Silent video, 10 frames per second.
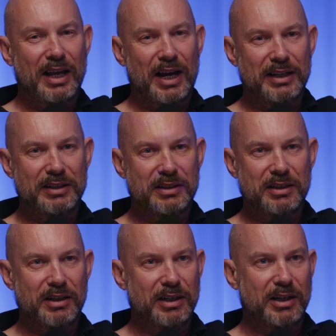And,
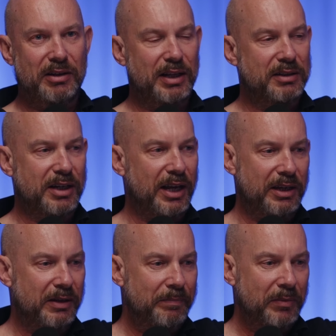you know, they'll
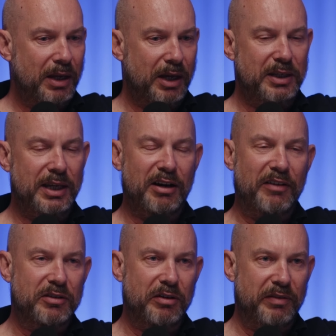say a year
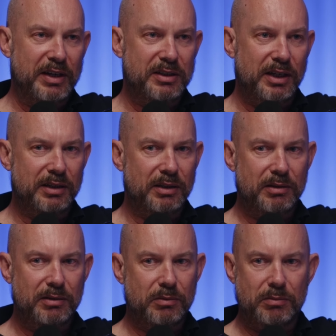after investing,
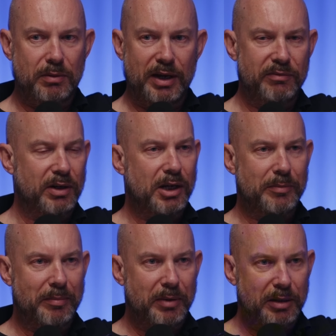why haven't I got
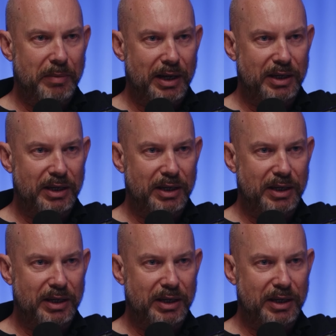my money back